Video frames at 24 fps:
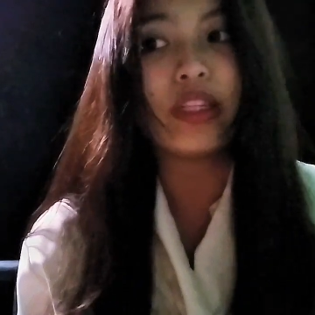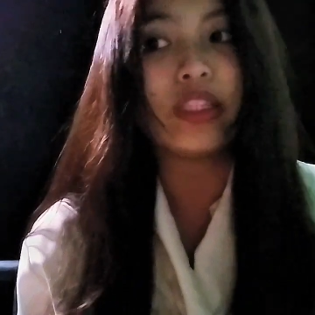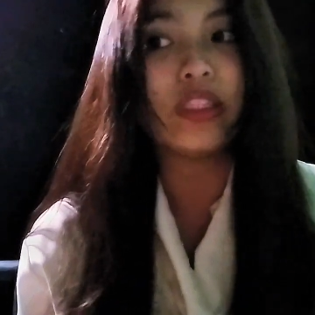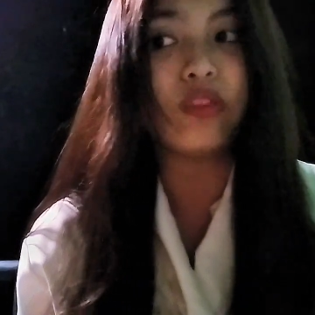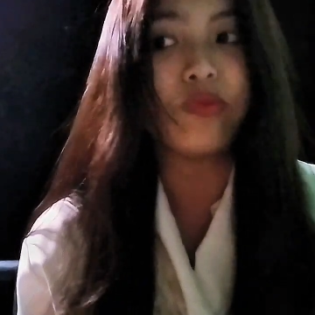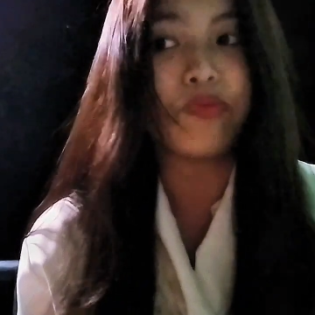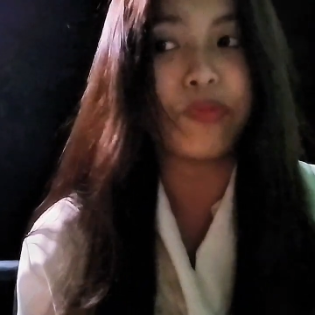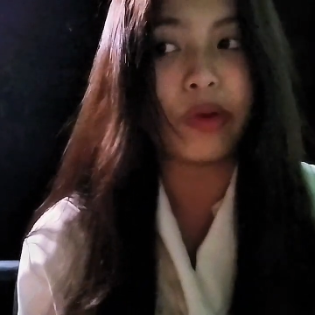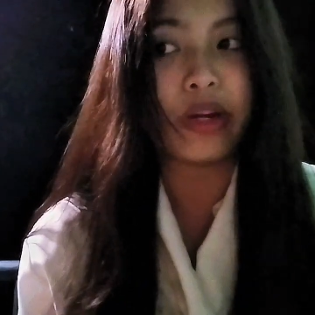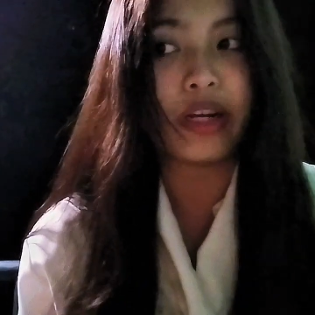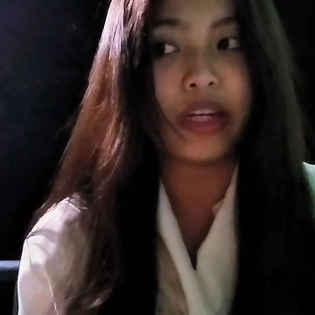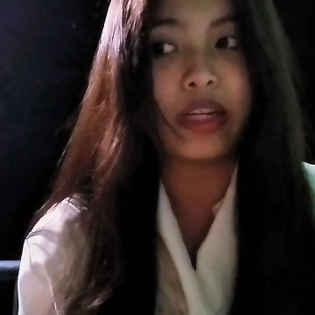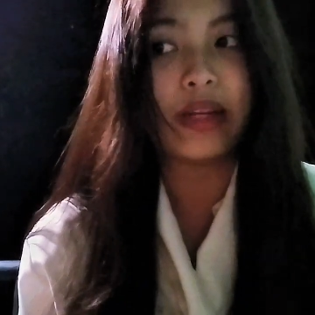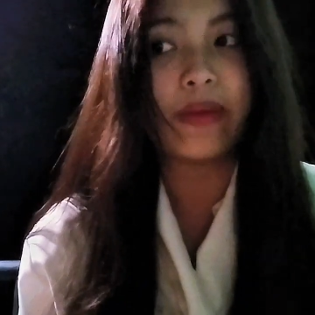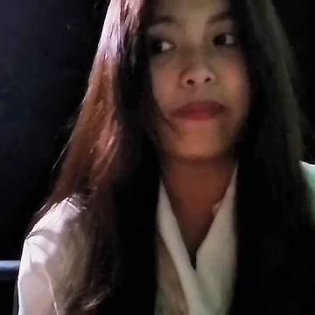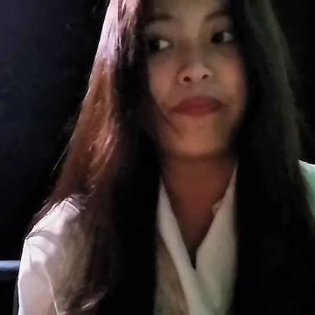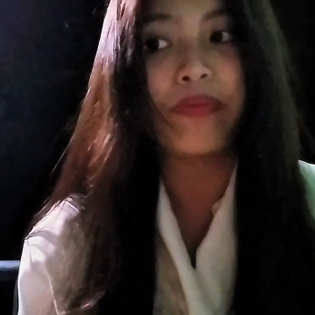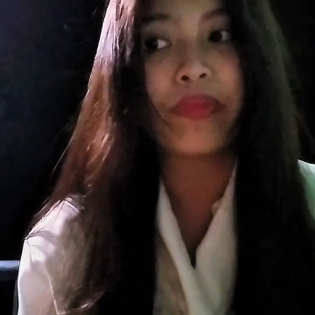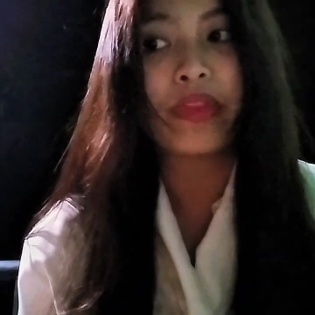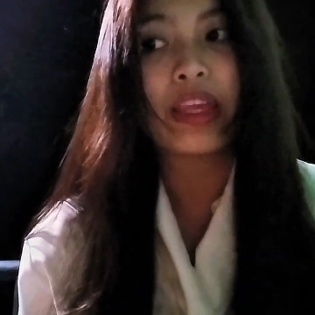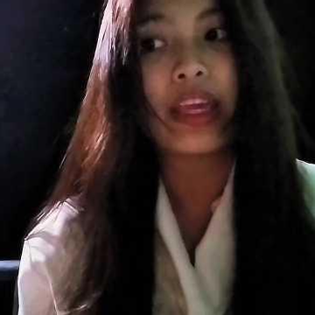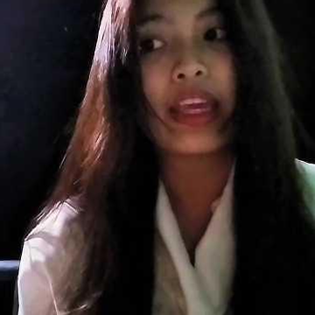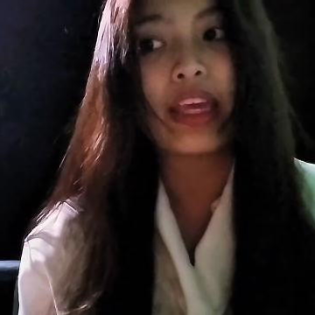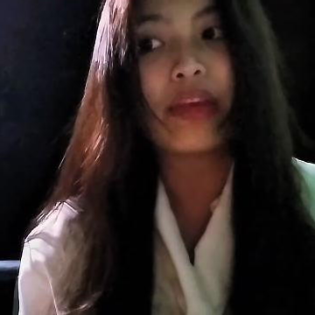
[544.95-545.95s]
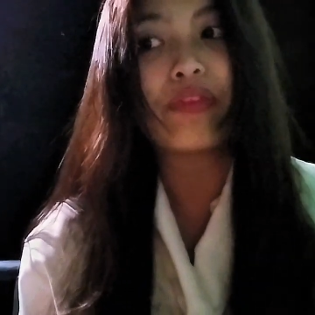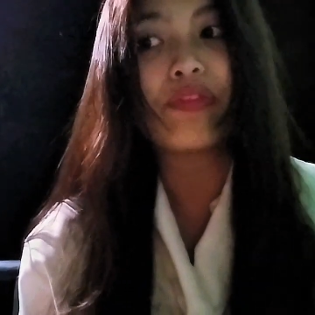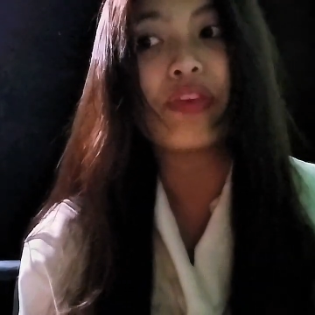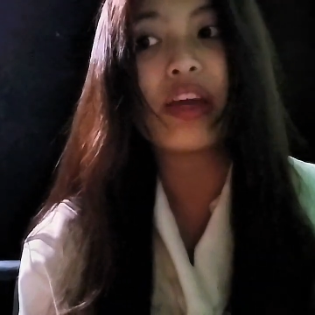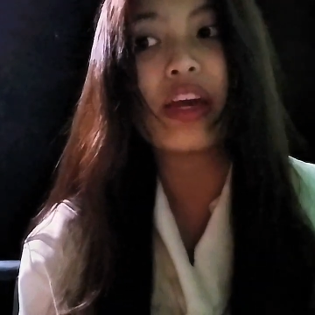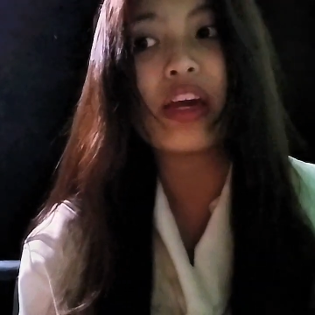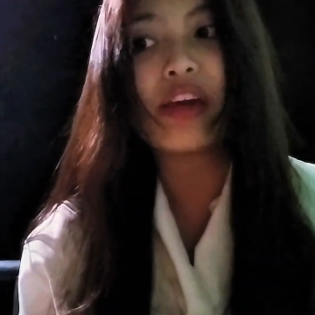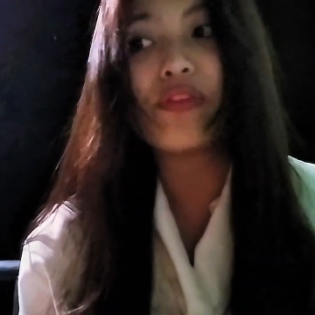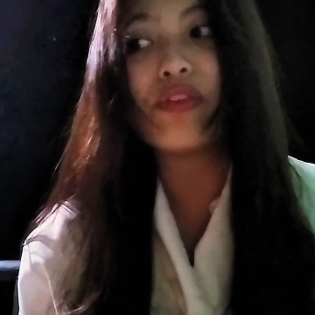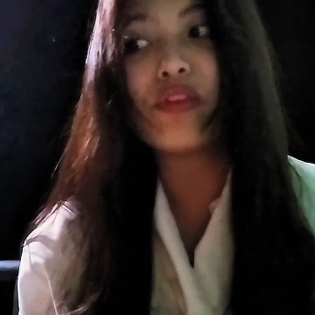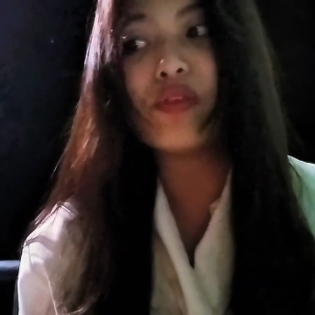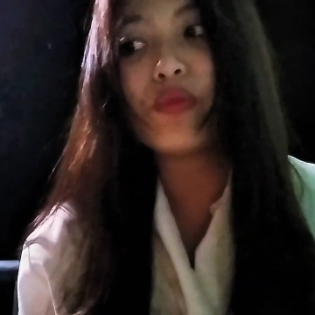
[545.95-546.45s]
inspired if
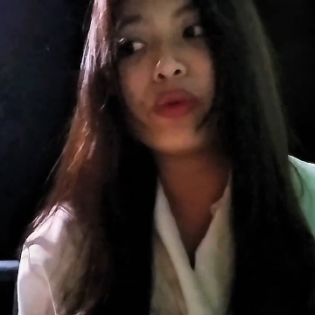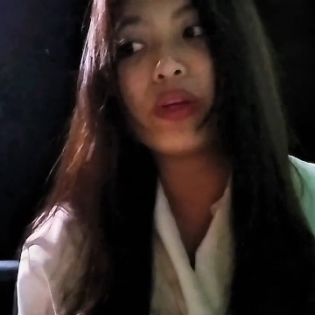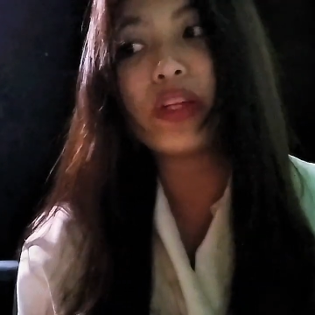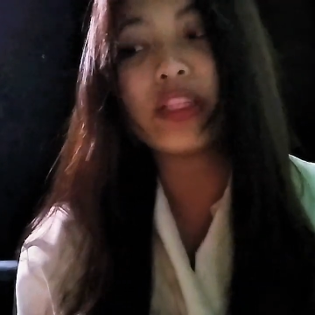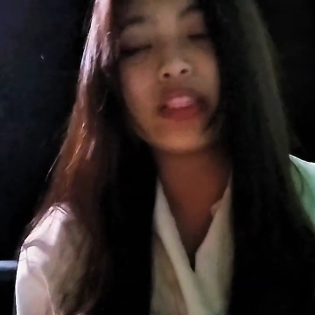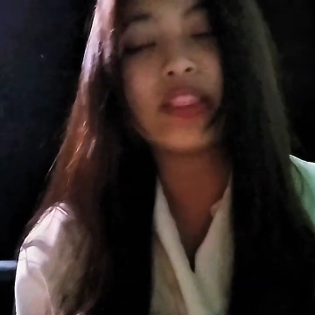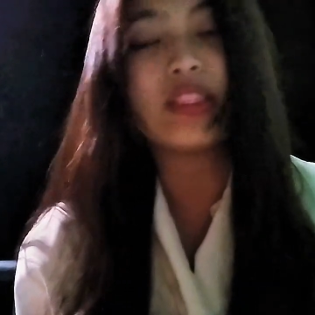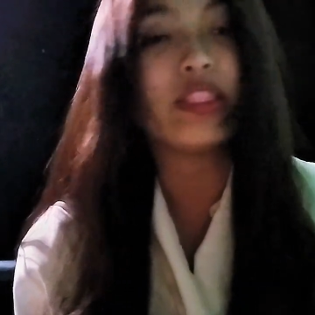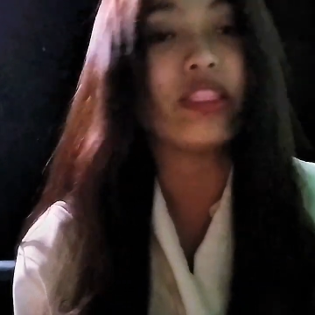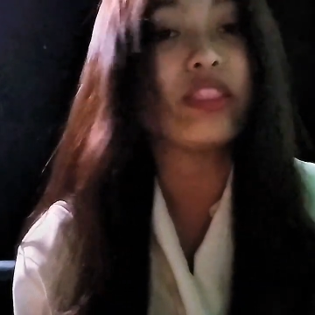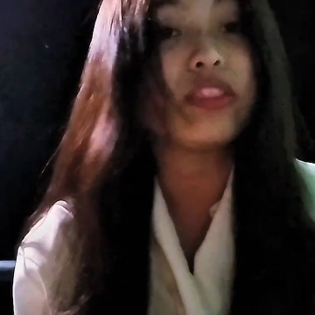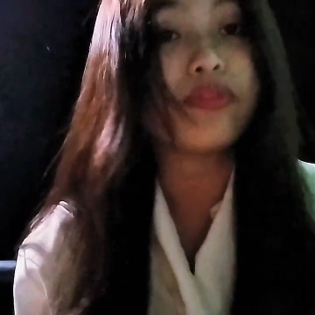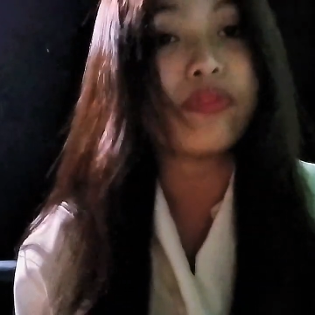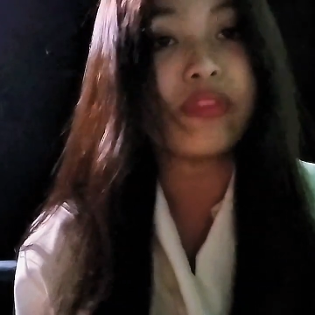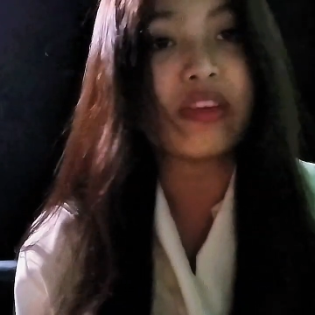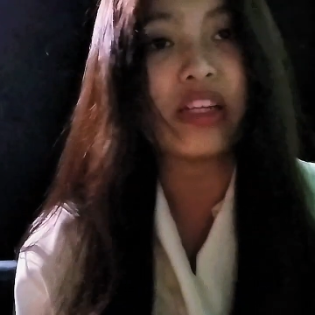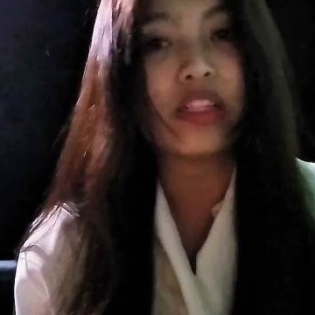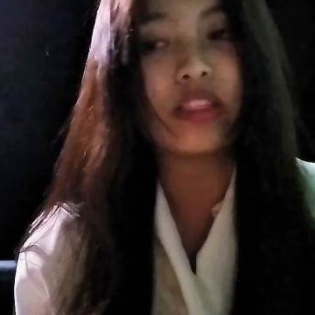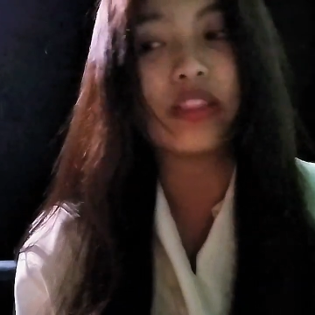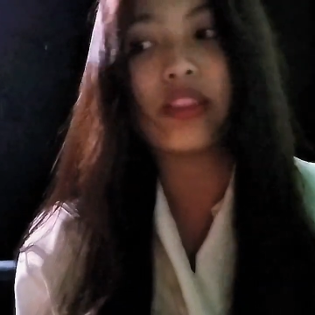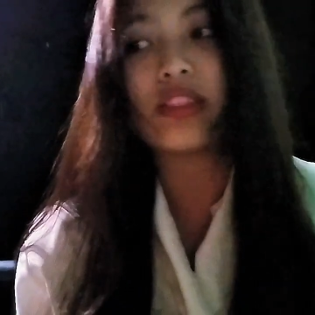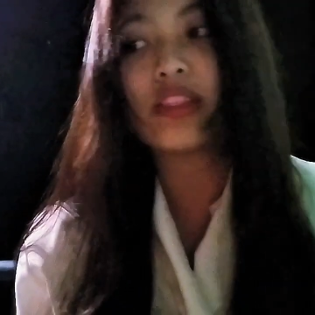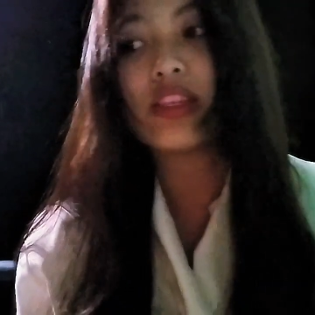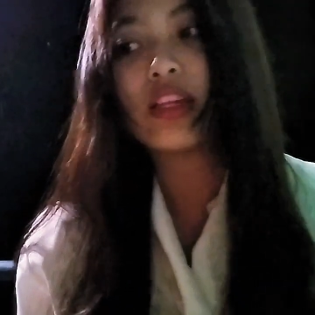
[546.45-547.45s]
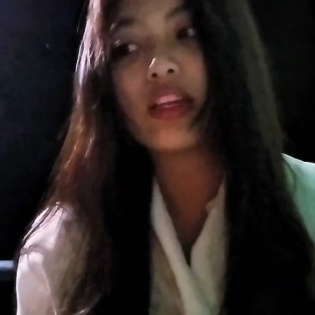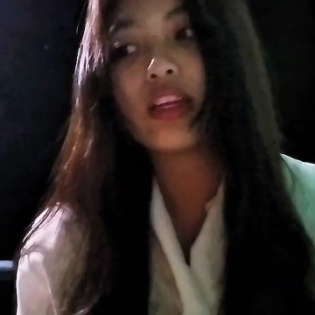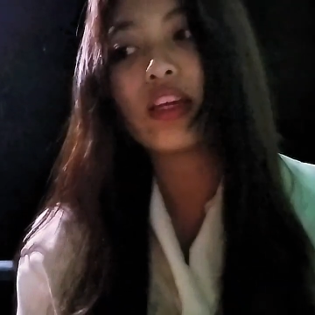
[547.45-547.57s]
I ever work in this field.